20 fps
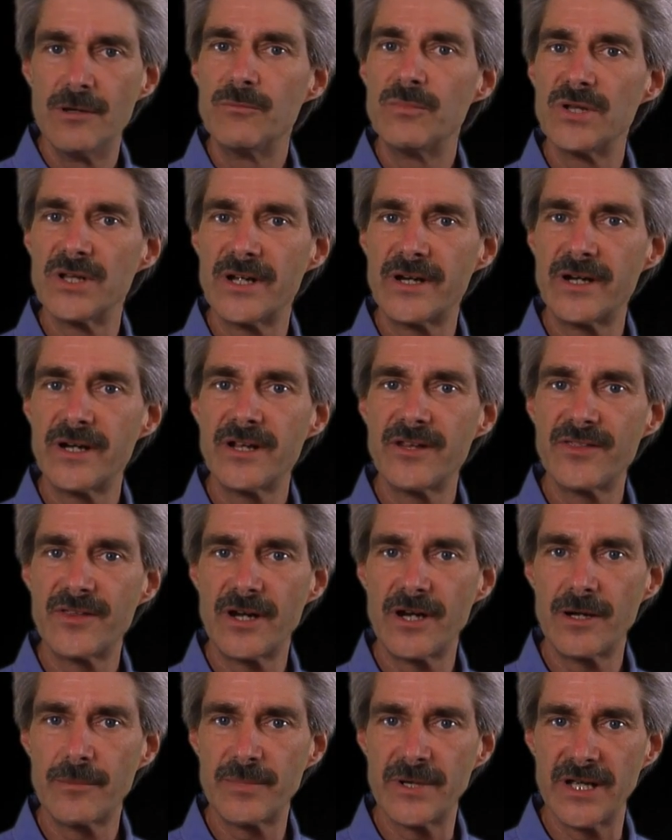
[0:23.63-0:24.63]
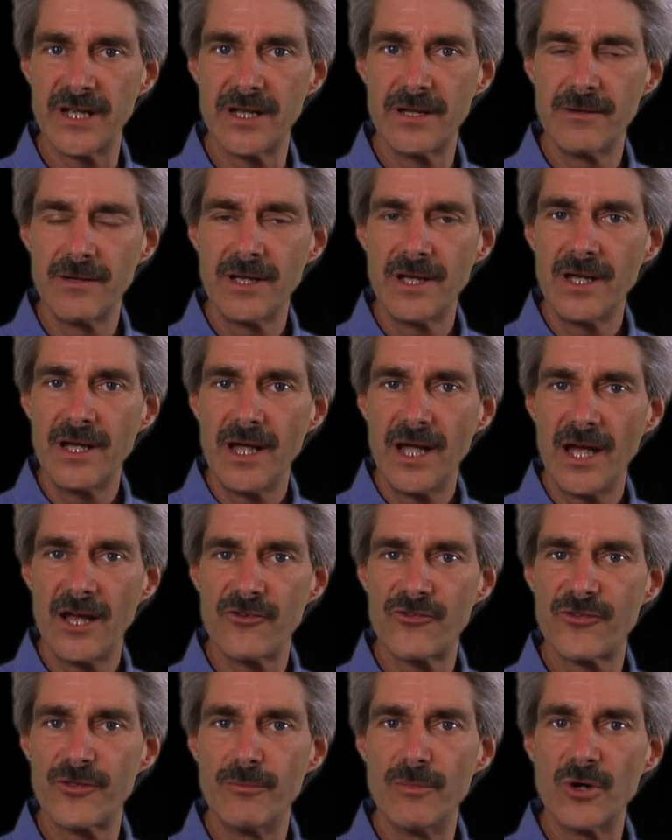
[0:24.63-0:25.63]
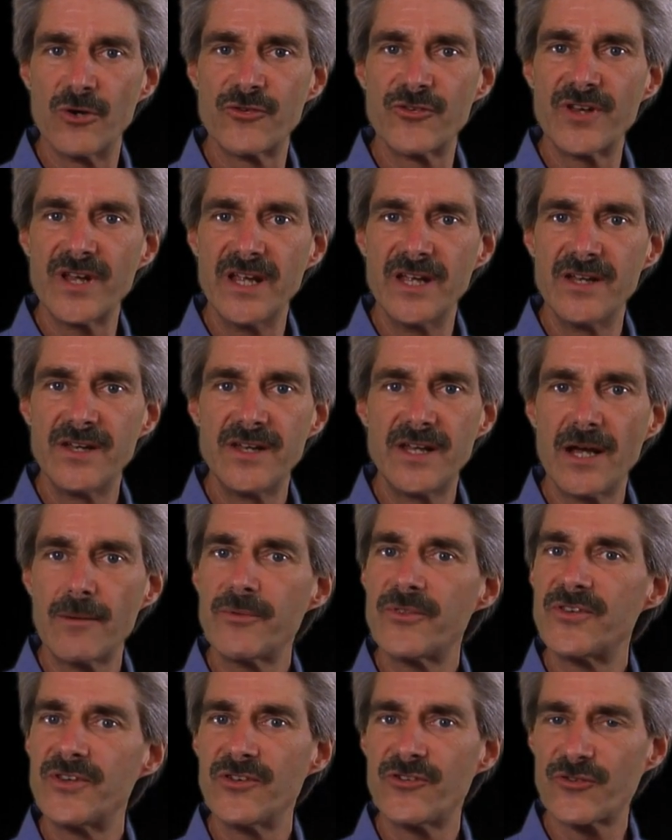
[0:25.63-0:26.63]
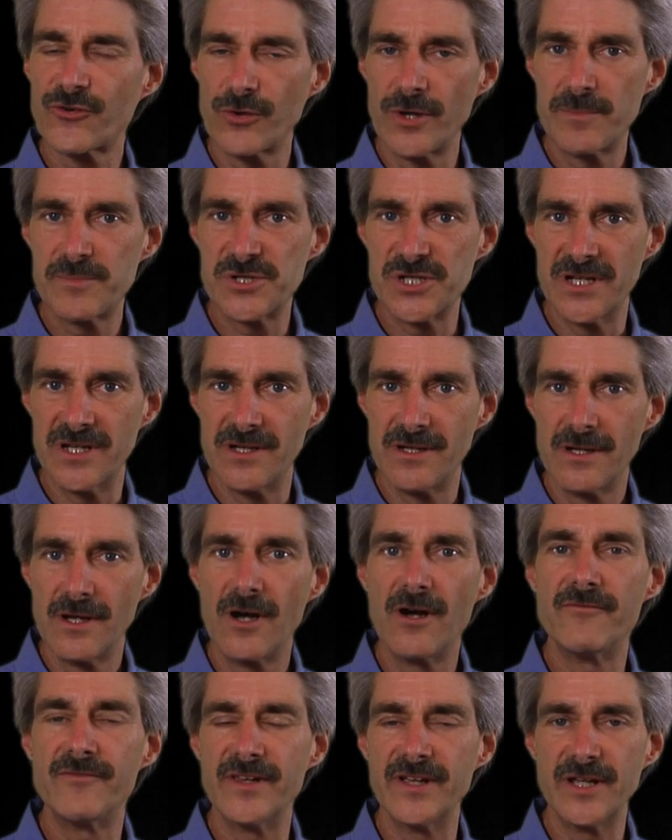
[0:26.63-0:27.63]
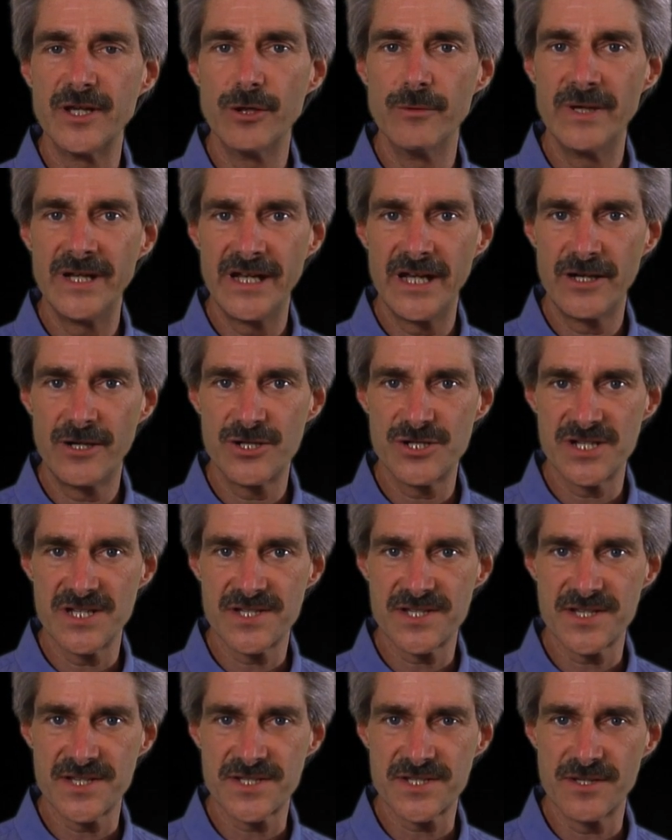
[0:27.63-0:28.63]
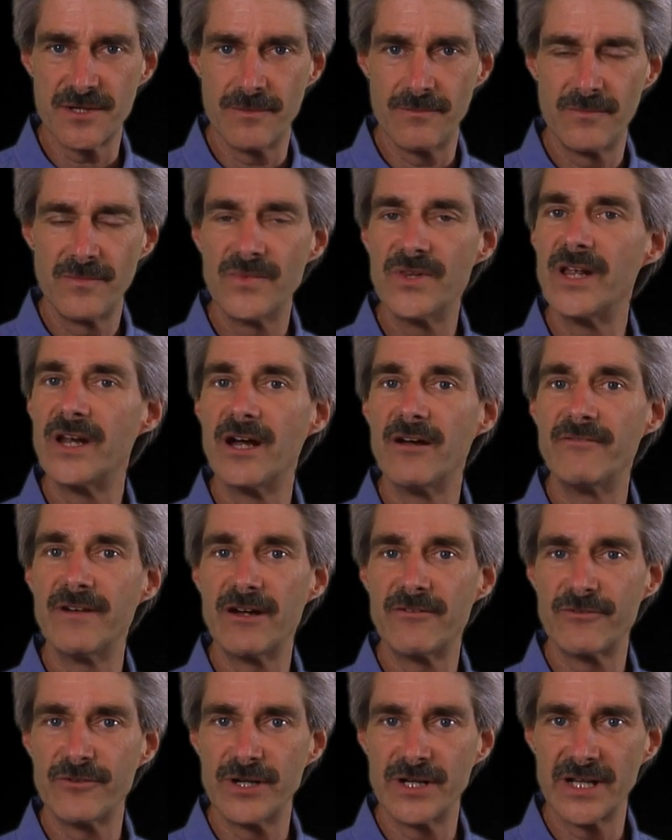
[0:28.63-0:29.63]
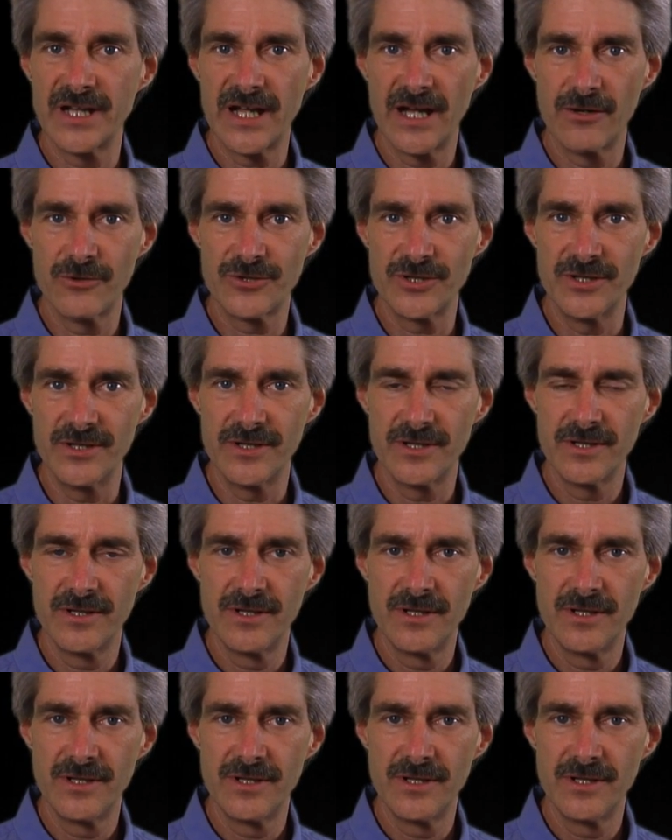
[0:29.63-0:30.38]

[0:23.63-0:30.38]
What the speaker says: Polarity therapy has the most in-depth description of the human energy system that I've ever encountered.